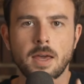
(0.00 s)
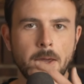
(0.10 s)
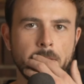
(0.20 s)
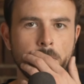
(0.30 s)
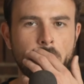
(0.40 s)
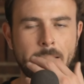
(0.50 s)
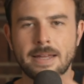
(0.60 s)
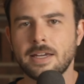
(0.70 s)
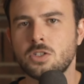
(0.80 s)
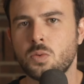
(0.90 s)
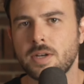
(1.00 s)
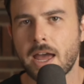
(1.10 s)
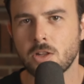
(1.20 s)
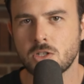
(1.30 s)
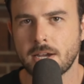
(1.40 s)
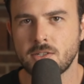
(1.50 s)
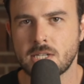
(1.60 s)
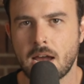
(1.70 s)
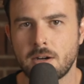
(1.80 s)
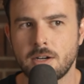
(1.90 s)
And the way I like to analogize
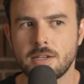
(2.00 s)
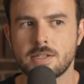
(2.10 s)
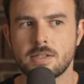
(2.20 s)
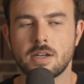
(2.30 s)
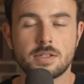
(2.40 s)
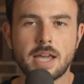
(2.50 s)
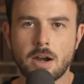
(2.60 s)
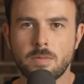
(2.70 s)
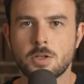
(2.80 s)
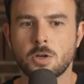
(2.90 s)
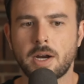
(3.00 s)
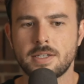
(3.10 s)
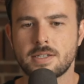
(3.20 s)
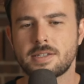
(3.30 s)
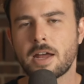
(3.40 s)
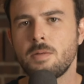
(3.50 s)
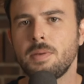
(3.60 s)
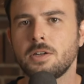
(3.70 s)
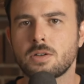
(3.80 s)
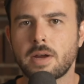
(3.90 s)
Saturn is uh, Saturn retrogrades is Saturn
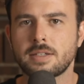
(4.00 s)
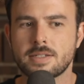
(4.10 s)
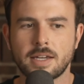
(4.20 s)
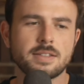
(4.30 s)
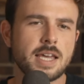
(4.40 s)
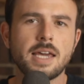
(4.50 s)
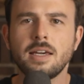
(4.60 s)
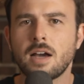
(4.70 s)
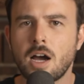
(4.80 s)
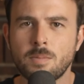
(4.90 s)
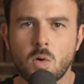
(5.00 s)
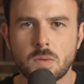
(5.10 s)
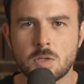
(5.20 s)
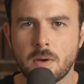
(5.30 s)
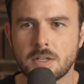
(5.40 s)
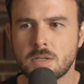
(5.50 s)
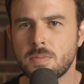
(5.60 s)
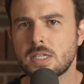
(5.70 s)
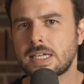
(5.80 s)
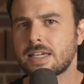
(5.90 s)
being direct is like taking on more
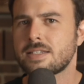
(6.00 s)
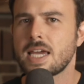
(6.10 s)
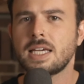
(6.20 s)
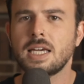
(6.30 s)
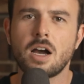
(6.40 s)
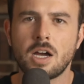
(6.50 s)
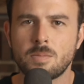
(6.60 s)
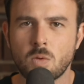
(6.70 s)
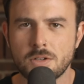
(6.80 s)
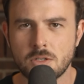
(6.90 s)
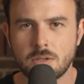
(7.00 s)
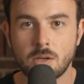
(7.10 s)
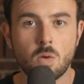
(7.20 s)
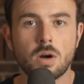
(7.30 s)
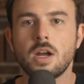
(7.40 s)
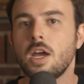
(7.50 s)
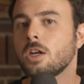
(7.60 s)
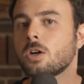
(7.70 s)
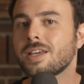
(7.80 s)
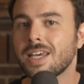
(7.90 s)
responsibility and taking on more duty, or
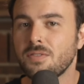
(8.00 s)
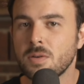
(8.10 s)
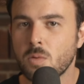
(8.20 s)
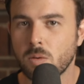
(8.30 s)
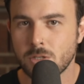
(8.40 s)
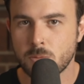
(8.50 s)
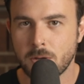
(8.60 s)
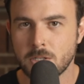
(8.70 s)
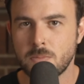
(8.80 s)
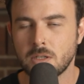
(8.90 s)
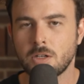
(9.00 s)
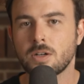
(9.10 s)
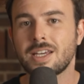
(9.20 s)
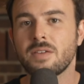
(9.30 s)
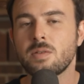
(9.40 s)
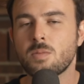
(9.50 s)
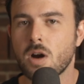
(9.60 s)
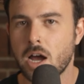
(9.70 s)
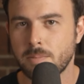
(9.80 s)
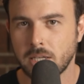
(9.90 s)
you're given more responsibility, you're given
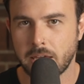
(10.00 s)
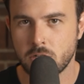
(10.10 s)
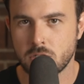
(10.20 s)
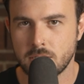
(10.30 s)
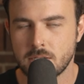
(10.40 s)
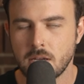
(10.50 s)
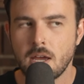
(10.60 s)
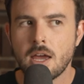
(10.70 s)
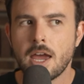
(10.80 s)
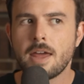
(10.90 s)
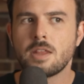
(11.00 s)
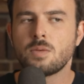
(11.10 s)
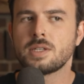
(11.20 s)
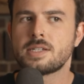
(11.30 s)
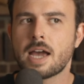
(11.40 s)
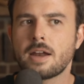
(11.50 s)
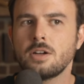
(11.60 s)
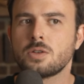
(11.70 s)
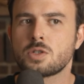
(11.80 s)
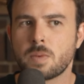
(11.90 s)
more obligations. And then when Saturn
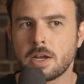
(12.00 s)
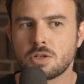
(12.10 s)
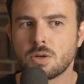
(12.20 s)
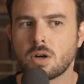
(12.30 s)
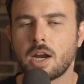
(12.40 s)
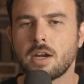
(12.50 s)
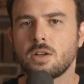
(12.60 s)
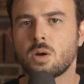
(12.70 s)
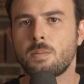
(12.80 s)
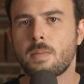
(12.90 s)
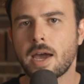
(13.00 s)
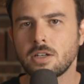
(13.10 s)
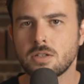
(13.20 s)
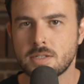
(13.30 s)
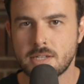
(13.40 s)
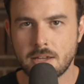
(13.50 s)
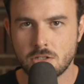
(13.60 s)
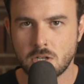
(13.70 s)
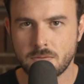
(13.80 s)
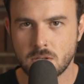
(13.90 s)
goes retrograde, your mindset
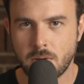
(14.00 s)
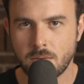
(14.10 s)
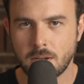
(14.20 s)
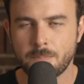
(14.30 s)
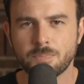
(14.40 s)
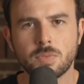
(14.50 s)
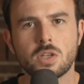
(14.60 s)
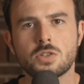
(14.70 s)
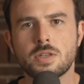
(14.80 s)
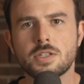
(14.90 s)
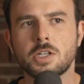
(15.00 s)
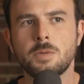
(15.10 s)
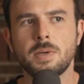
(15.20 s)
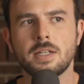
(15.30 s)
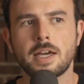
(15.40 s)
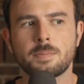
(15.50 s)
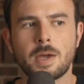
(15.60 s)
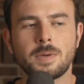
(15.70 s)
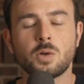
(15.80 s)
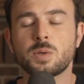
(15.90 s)
shifts around it. So this could be like
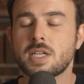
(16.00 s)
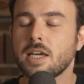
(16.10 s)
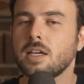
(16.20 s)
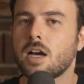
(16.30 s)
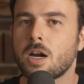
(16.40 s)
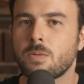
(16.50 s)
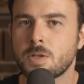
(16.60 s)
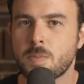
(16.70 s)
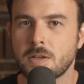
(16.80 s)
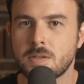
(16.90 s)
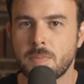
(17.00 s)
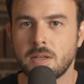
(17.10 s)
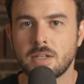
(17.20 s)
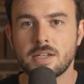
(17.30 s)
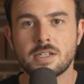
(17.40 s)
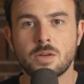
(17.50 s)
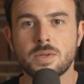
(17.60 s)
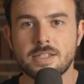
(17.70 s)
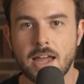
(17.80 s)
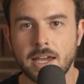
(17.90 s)
maybe you were taking on responsibilities and it
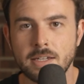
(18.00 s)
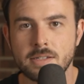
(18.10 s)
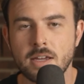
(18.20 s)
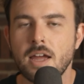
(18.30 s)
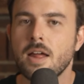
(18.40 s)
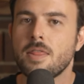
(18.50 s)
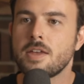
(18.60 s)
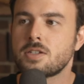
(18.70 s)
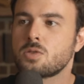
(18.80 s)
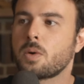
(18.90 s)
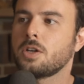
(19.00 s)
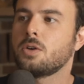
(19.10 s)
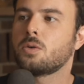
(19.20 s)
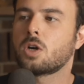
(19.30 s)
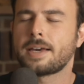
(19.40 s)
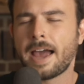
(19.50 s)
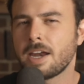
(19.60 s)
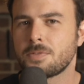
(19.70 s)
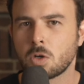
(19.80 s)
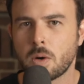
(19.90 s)
was nice. This is where you
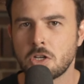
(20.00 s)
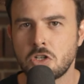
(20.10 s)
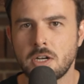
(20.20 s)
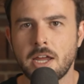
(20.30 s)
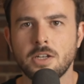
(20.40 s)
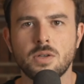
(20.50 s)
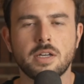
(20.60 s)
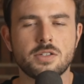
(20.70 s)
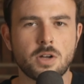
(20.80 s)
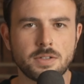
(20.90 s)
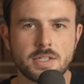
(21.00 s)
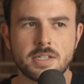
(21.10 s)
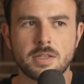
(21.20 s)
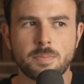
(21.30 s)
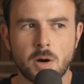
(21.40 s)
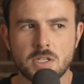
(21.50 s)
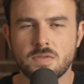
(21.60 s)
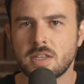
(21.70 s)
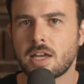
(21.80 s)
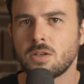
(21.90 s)
kind of question it and you start to see the parts of
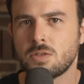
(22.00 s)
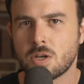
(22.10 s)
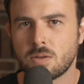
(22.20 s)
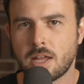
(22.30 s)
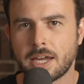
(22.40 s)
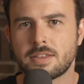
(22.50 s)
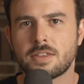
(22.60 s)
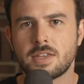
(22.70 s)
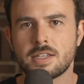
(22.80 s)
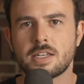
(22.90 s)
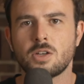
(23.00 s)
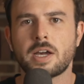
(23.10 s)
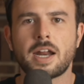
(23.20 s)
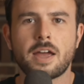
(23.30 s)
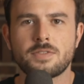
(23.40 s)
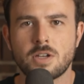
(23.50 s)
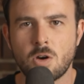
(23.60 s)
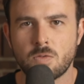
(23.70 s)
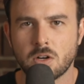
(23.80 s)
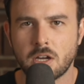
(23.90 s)
it that you don't like, the things that you kind of have to
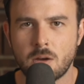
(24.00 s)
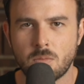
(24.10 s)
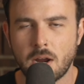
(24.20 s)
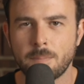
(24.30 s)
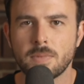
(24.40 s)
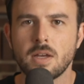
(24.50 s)
overcome, right?